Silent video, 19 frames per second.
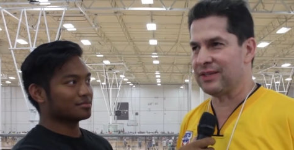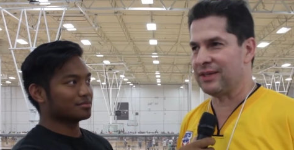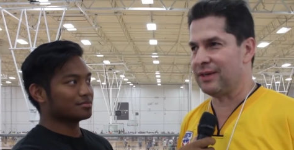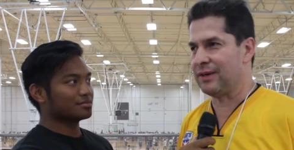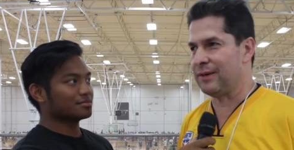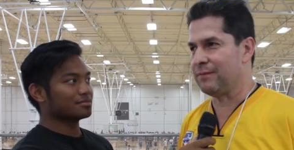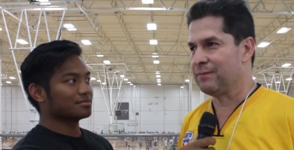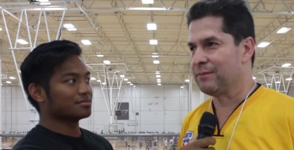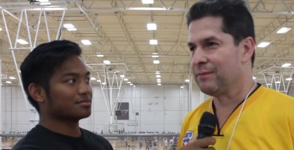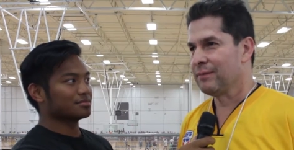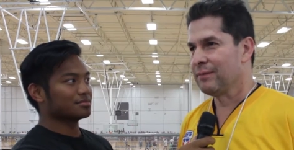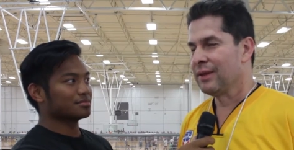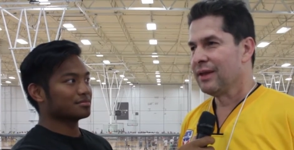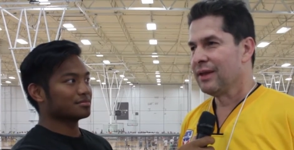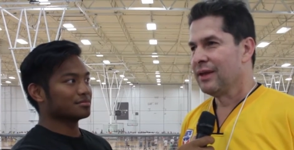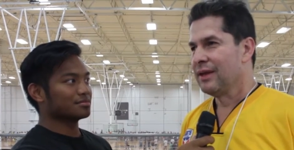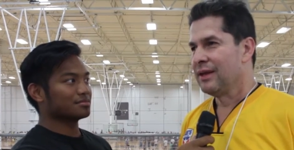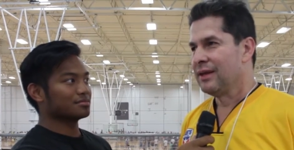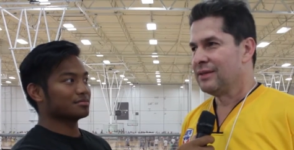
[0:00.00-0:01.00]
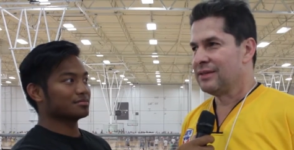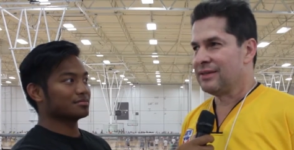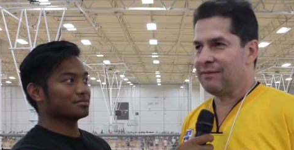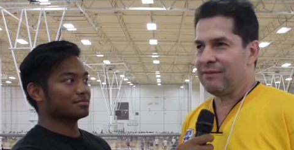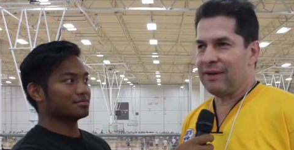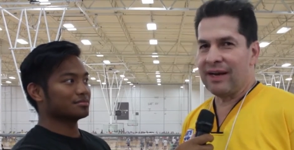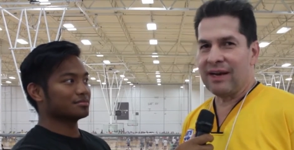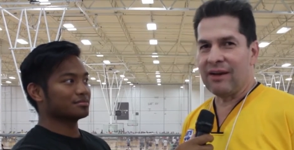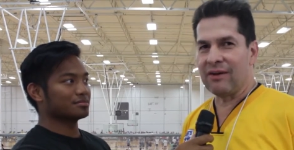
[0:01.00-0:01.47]
Speaker 1: Uh, it's a
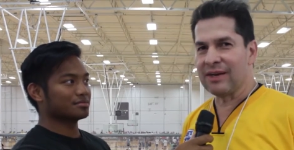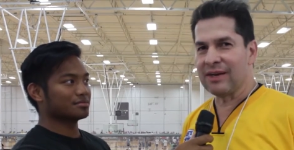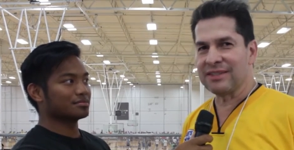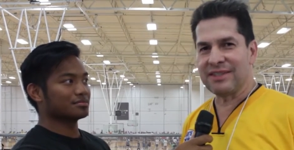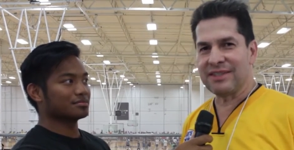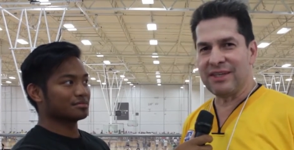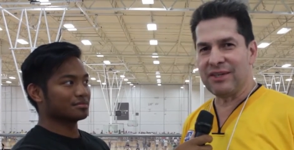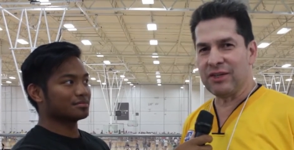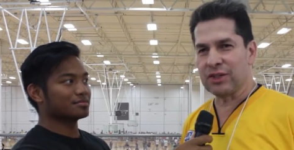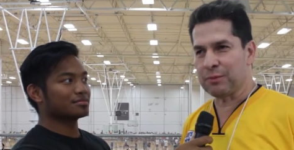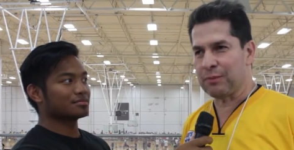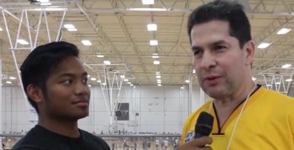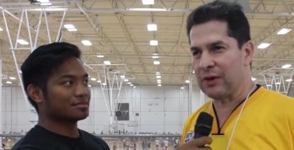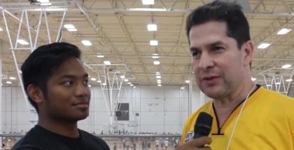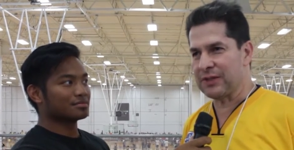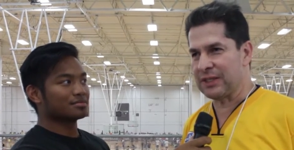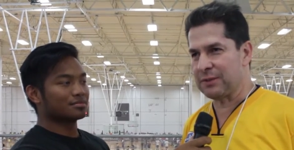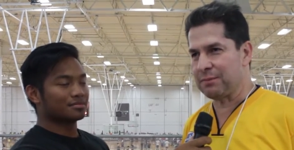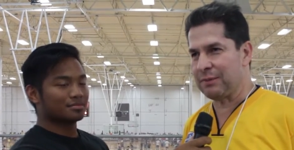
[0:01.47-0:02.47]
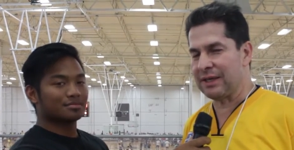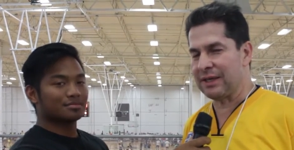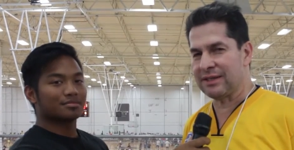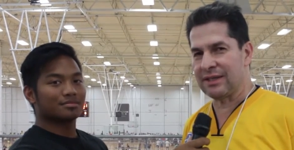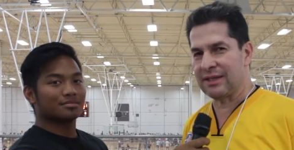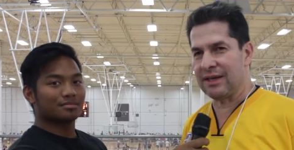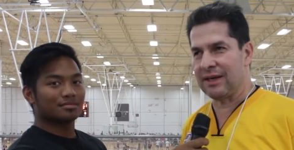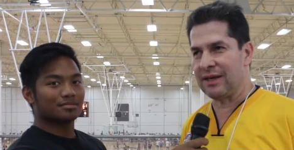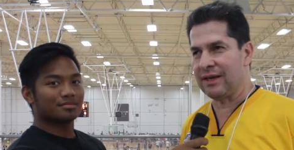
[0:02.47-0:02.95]
very long and tedious process, but
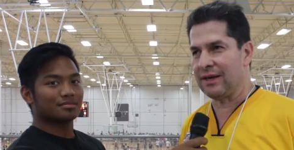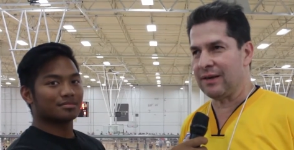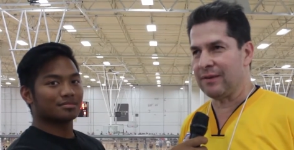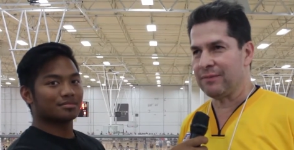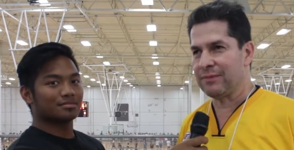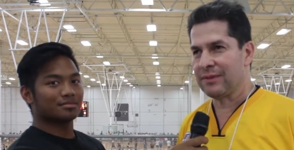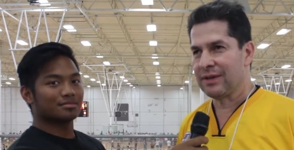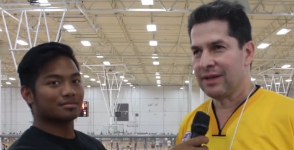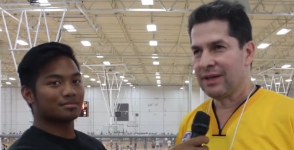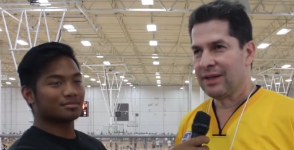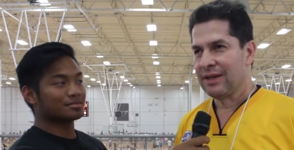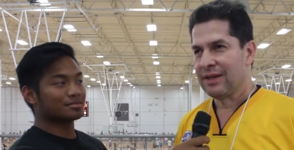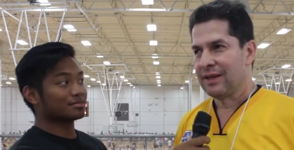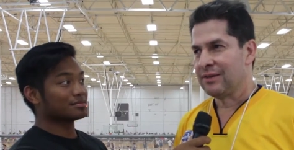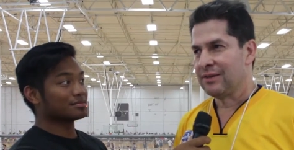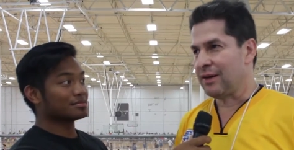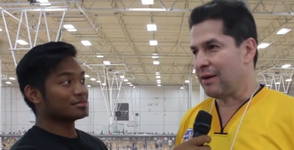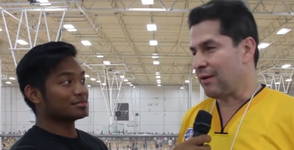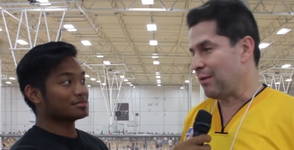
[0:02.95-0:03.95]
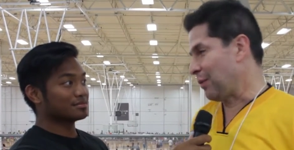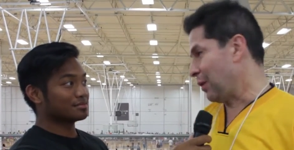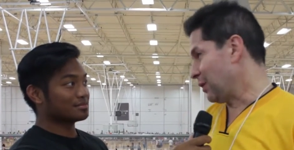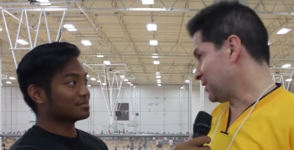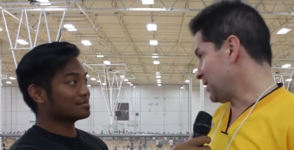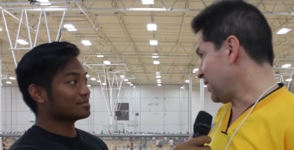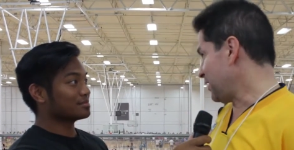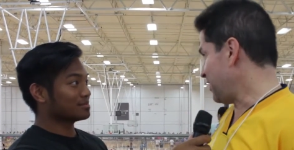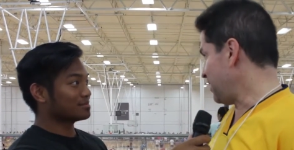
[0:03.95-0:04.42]
uh, the
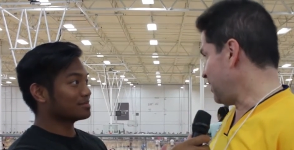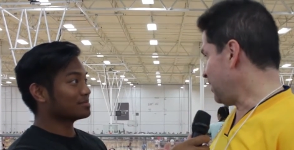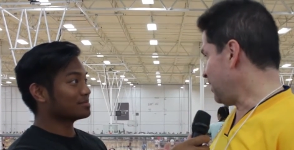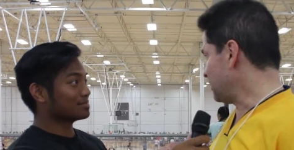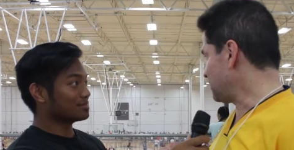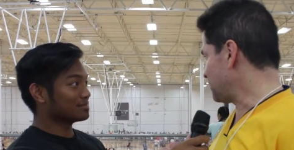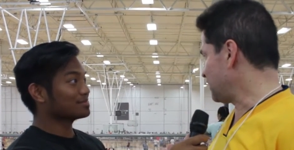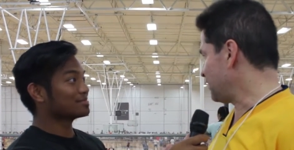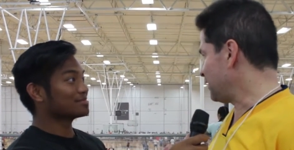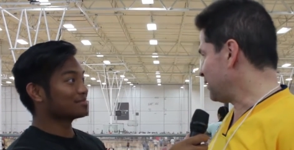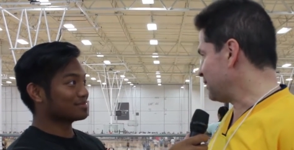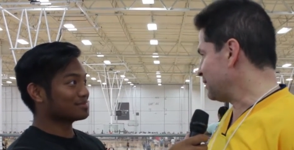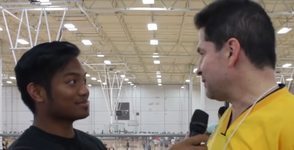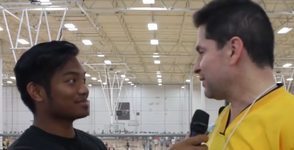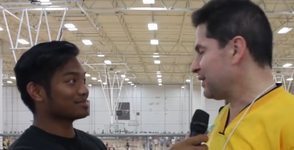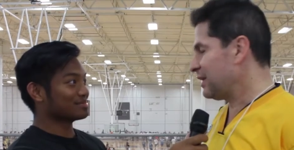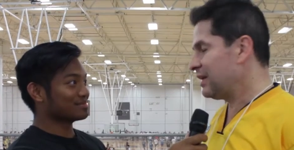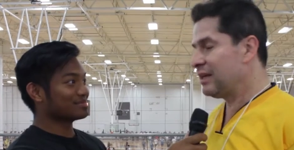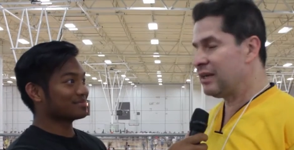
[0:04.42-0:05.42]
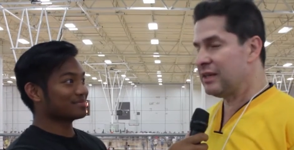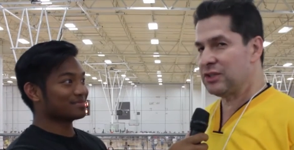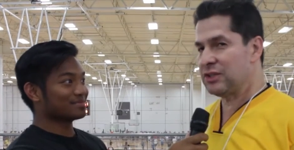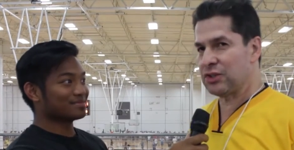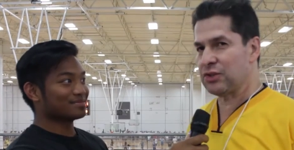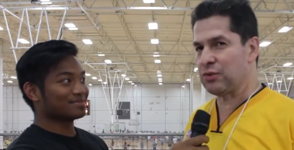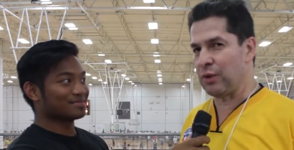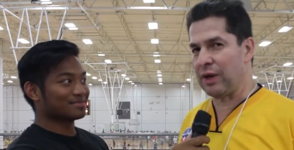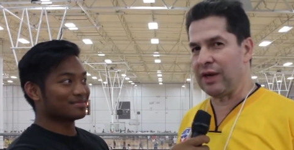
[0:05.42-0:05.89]
rewards are here, so it
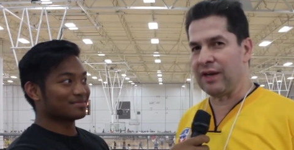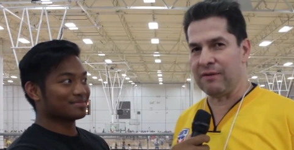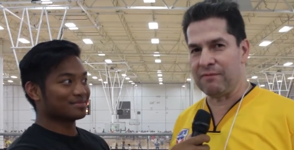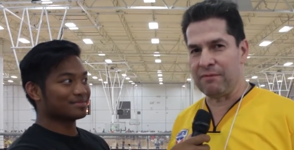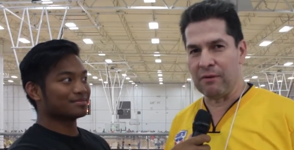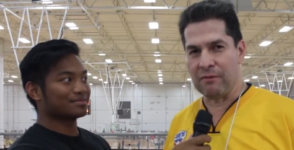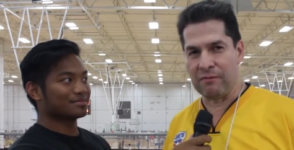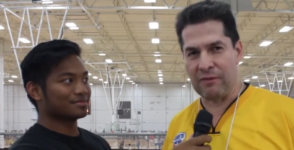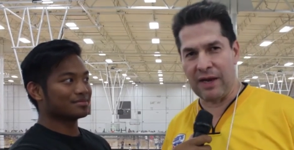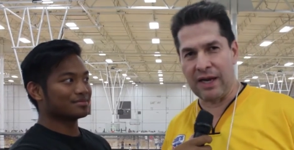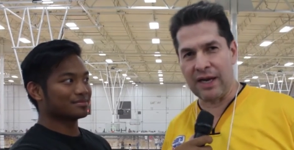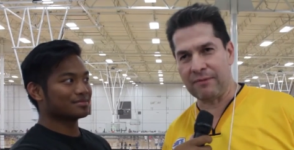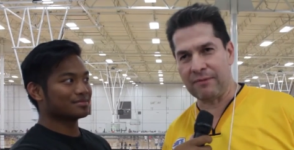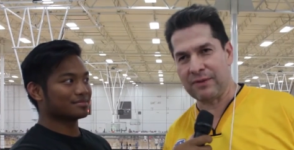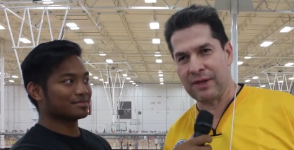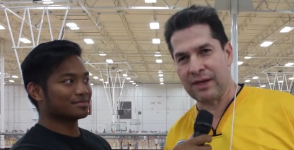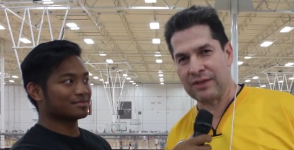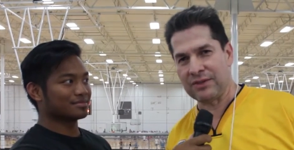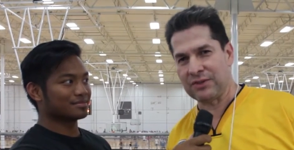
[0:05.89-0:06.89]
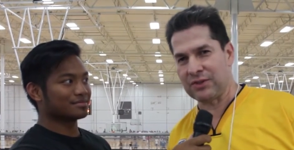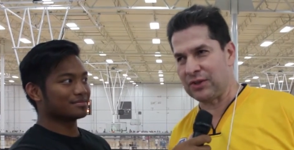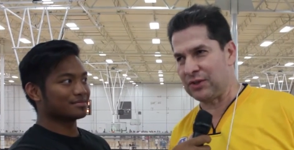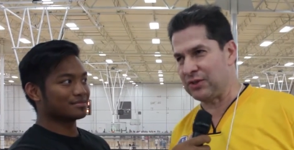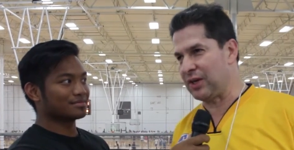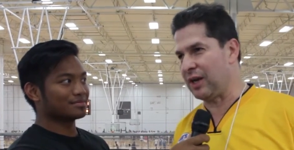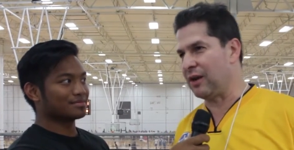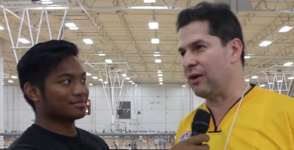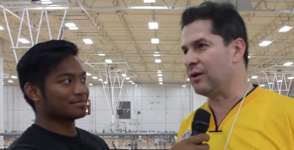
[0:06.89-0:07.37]
is really fulfilling after
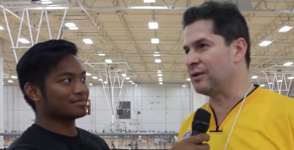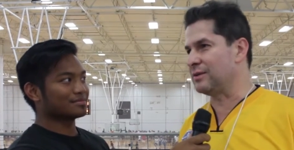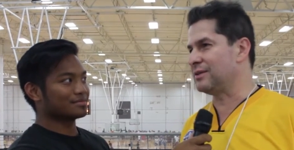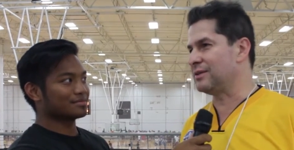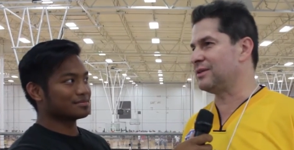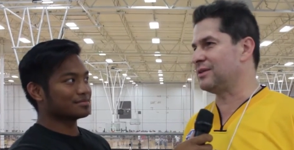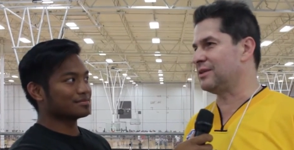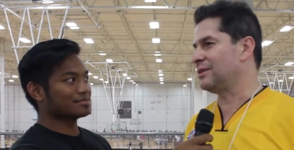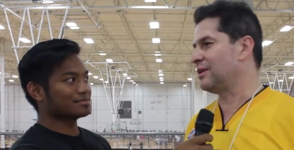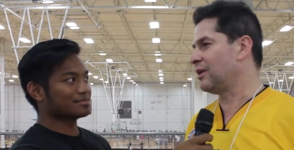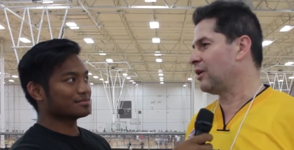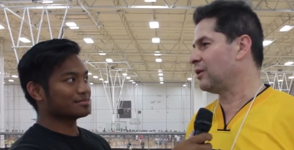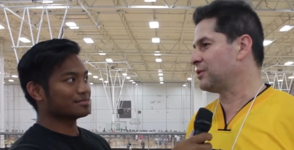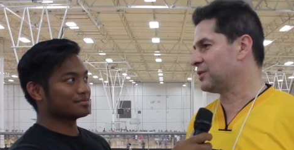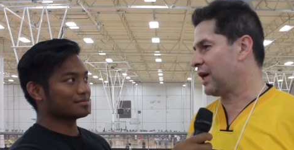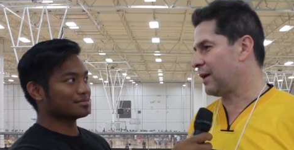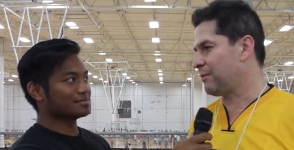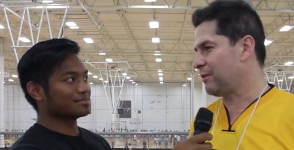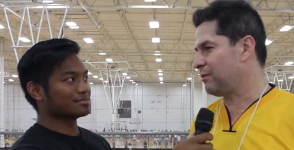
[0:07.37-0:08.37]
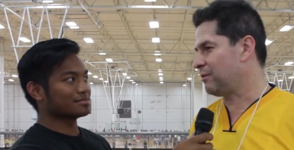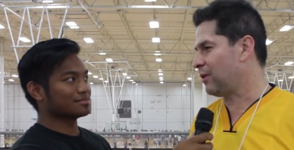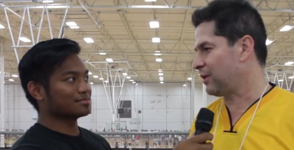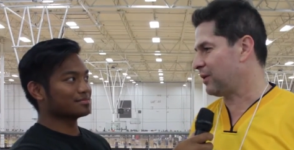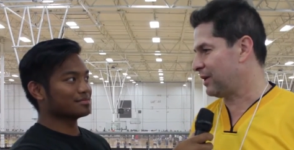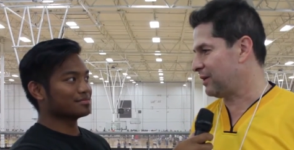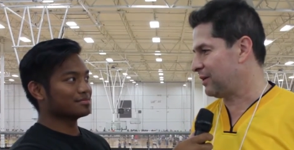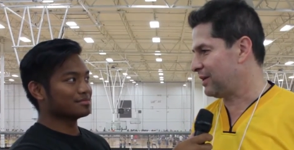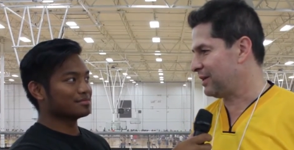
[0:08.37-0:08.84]
such a long, long time of
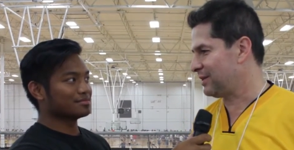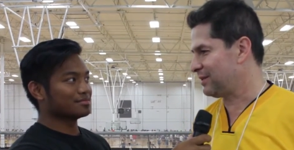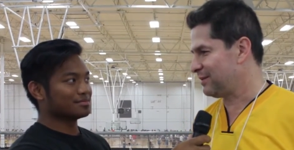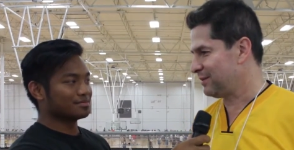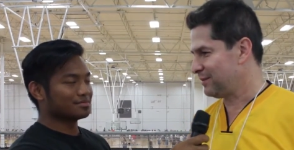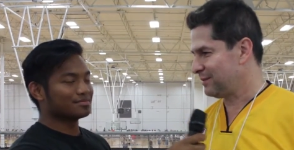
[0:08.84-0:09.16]
working on it.